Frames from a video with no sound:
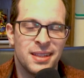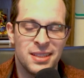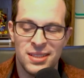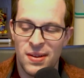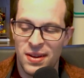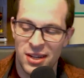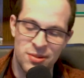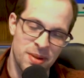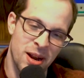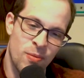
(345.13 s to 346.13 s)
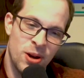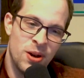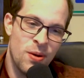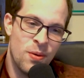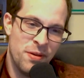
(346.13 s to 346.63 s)
stone ice cream, and I want to
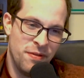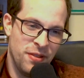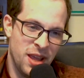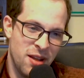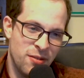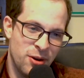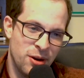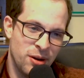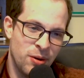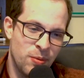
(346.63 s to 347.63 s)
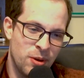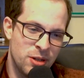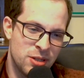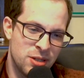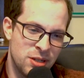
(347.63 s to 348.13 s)
know what flavor it
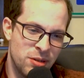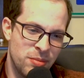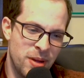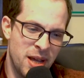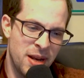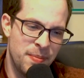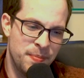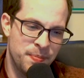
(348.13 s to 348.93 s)
was too, man.